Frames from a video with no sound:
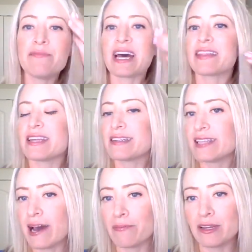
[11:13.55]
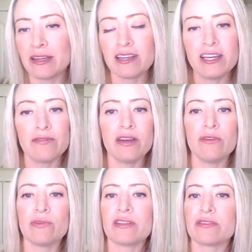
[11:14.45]
bad things happen,
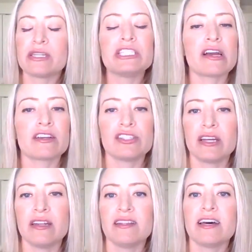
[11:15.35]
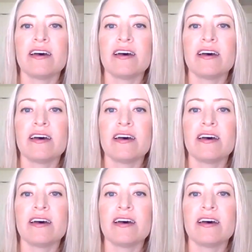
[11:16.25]
even with the rejection,